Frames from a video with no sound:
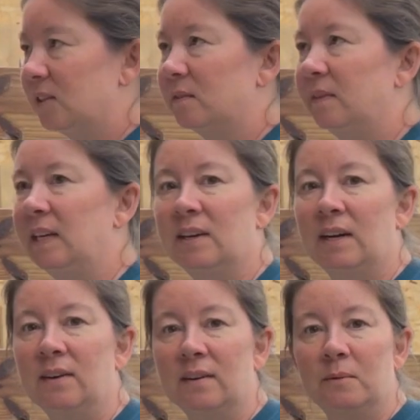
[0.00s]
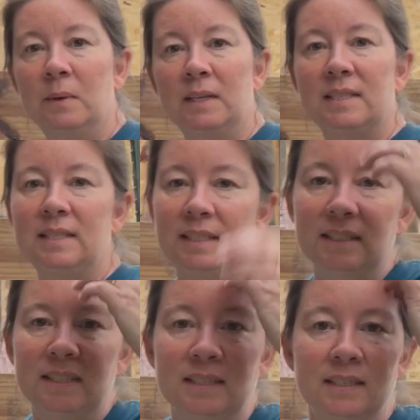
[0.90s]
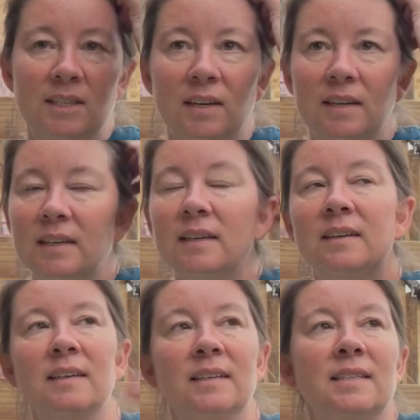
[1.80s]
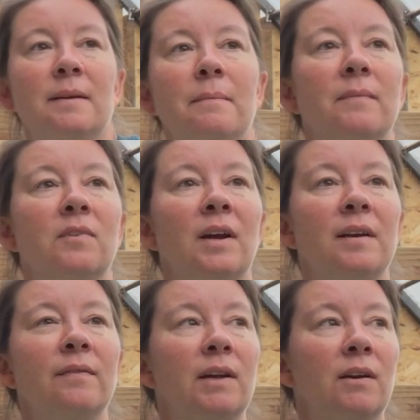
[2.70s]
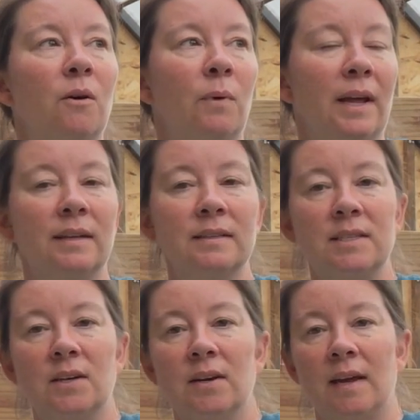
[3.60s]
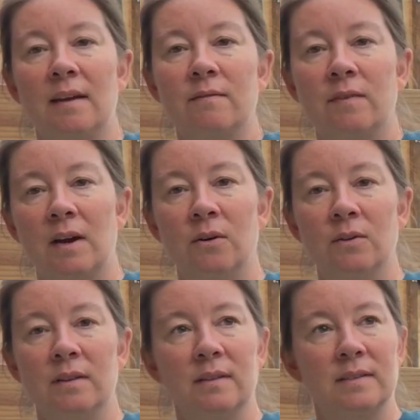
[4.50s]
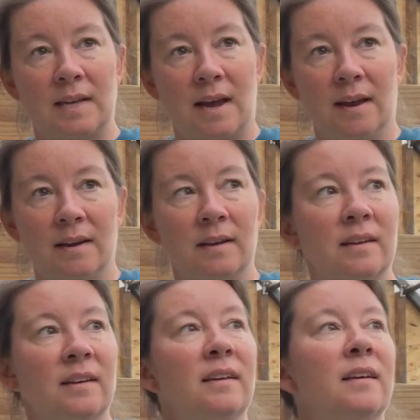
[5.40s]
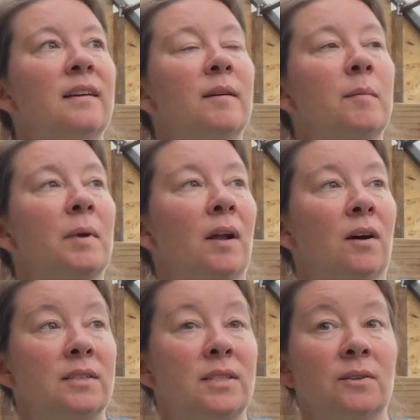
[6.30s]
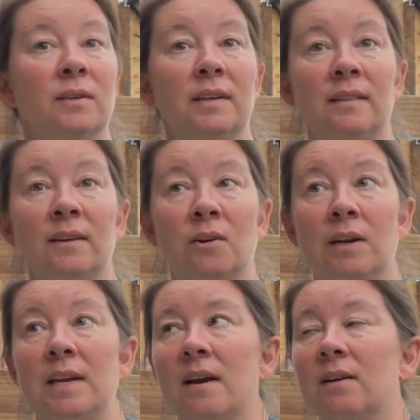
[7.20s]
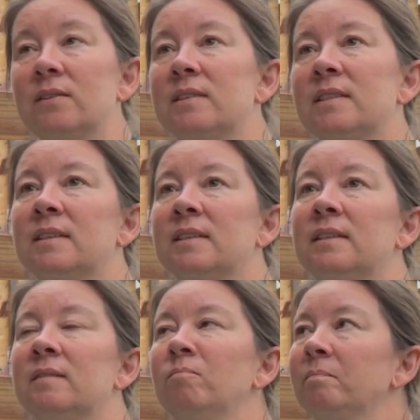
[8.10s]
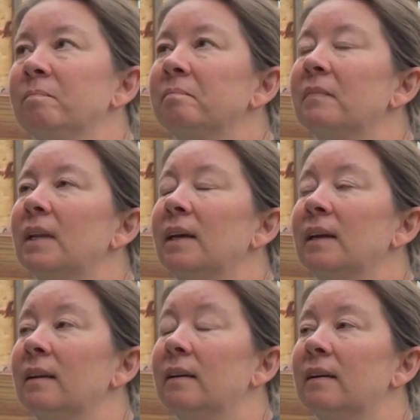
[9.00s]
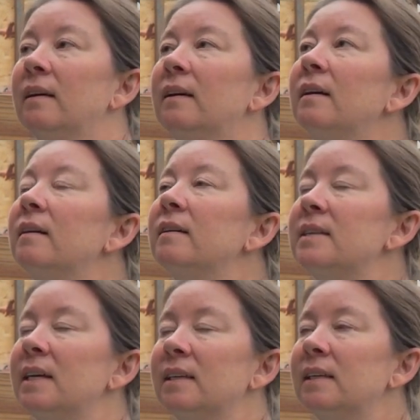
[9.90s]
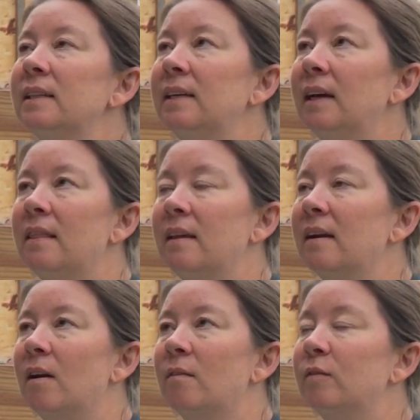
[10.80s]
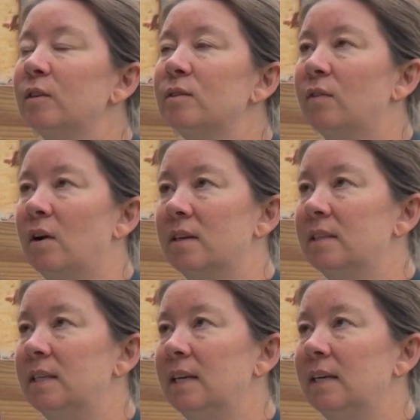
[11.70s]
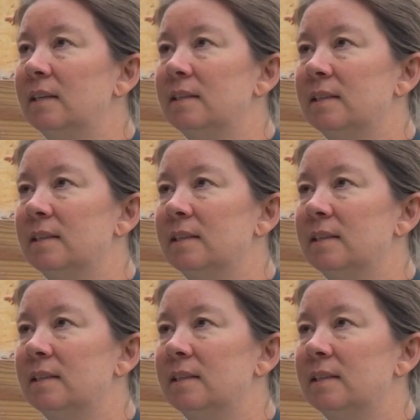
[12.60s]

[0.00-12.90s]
to figure out what seeds to start because I'm trying to figure out what I can start yet for outside, but also in the greenhouse. And technically, I think our first frost date is